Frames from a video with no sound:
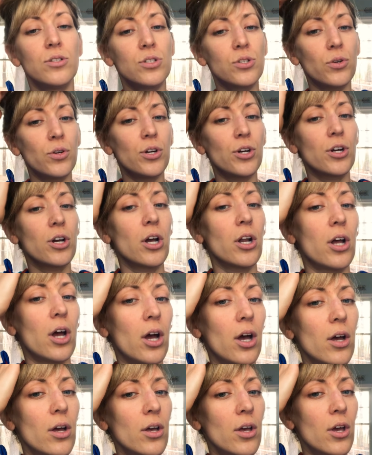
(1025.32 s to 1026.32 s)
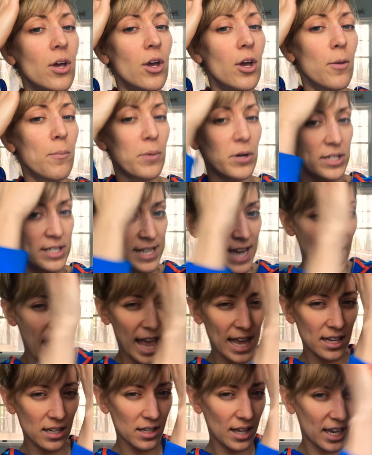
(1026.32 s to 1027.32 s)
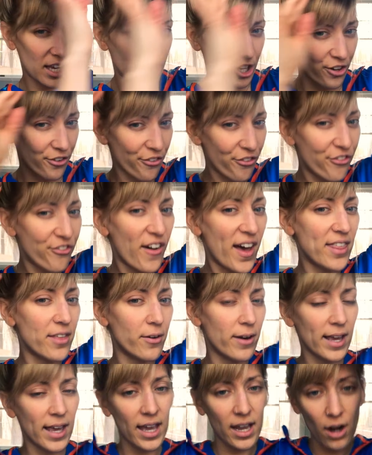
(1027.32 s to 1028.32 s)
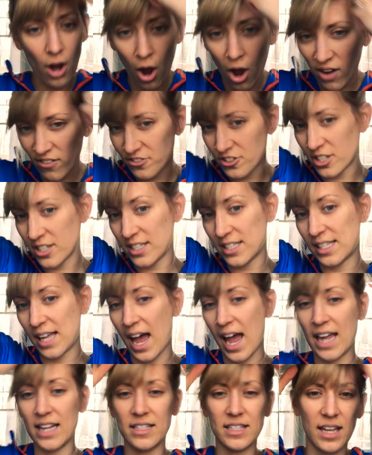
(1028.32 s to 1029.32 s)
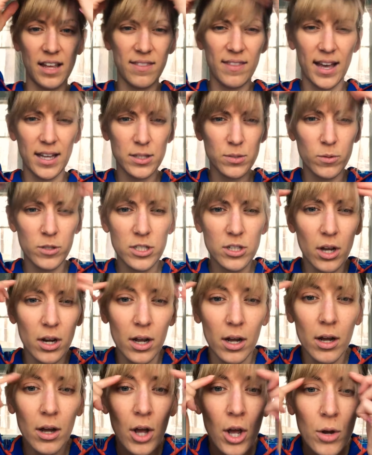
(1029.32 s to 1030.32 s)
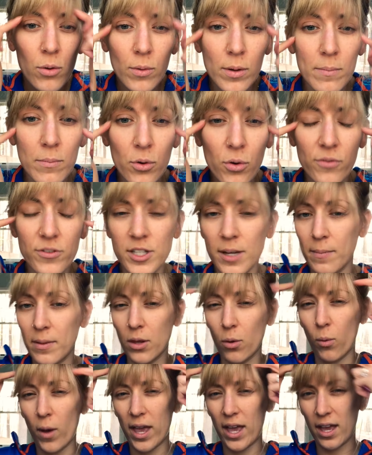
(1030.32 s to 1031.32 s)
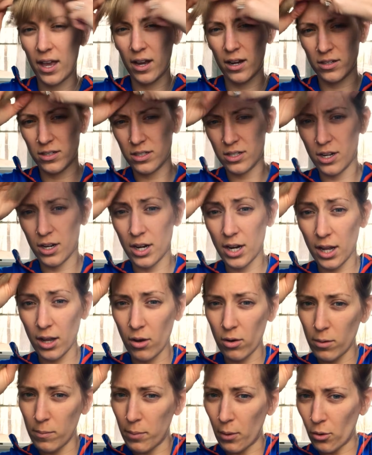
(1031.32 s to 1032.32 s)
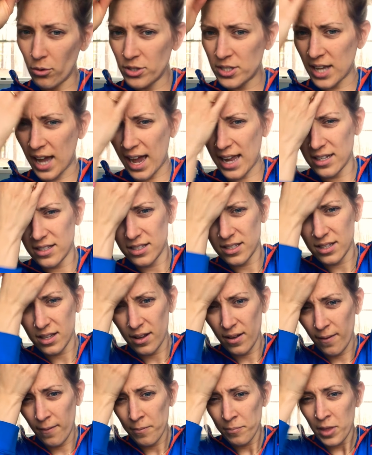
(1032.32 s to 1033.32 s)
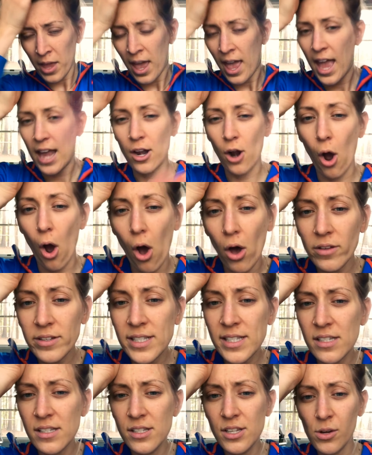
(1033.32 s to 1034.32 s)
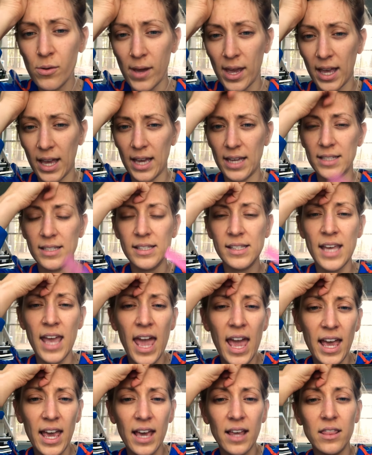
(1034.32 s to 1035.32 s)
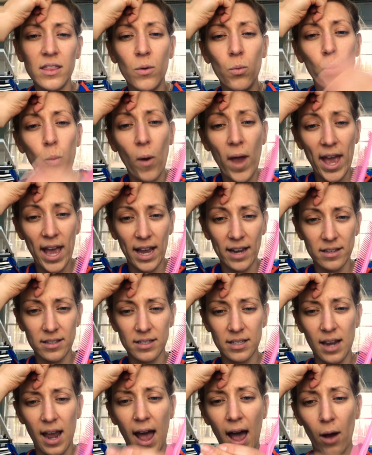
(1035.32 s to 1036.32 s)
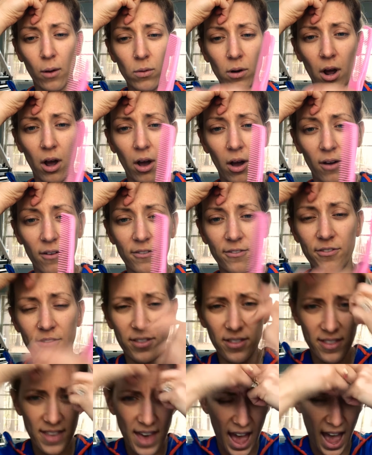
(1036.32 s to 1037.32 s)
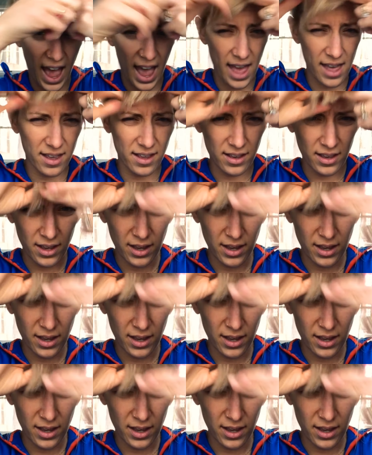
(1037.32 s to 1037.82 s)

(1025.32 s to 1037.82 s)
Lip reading: So you're gonna pretend like you're feathering it off to the sides, and that's what's gonna remove some of the weight here. So you're gonna go to both sides. And all this is doing is taking the weight out of that